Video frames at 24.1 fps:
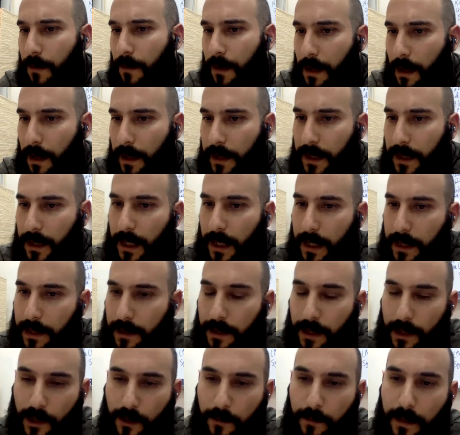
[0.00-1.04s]
regarding the
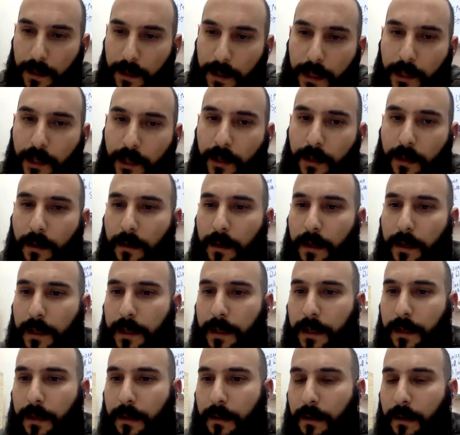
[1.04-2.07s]
last lecture about
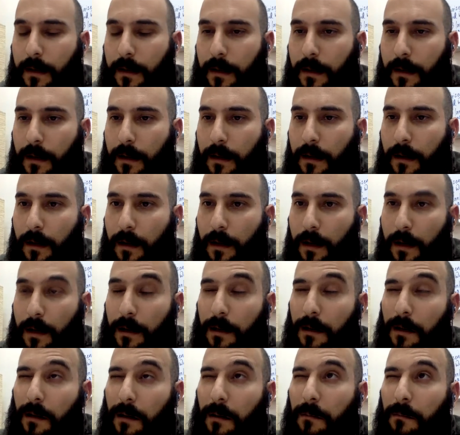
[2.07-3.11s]
dictionaries.
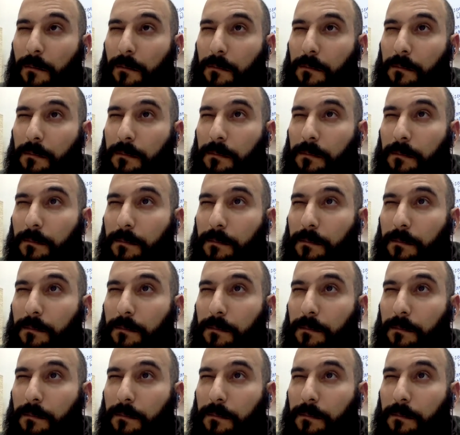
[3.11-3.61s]
Um,